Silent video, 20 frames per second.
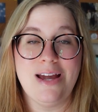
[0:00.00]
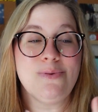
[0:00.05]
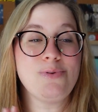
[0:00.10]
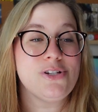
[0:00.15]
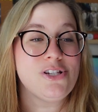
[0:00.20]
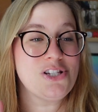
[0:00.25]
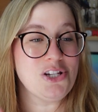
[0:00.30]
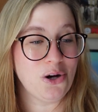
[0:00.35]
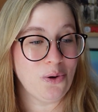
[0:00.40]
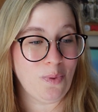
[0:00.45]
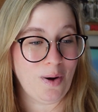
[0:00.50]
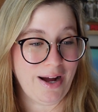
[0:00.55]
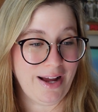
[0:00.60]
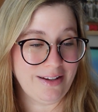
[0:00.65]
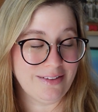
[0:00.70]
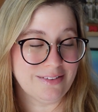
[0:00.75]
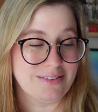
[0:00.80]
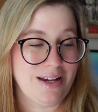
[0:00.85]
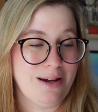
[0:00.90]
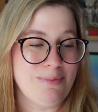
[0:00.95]
It was so
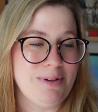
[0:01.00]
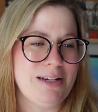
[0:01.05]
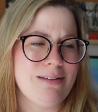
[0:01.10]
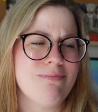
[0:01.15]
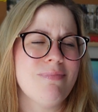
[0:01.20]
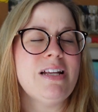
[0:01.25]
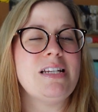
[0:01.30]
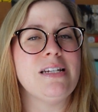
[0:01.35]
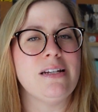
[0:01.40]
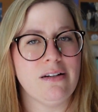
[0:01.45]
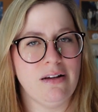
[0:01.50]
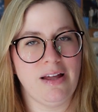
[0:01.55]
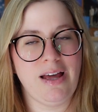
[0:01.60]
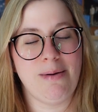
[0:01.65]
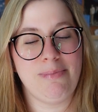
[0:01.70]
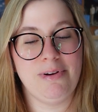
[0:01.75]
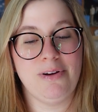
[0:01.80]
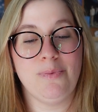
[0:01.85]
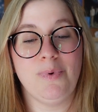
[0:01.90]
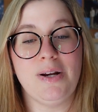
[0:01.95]
wild. I mean, it didn't all
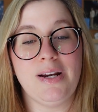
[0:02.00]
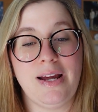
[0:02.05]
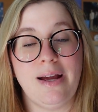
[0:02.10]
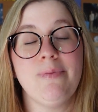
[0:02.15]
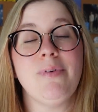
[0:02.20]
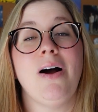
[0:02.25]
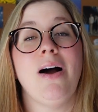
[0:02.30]
happen in one day.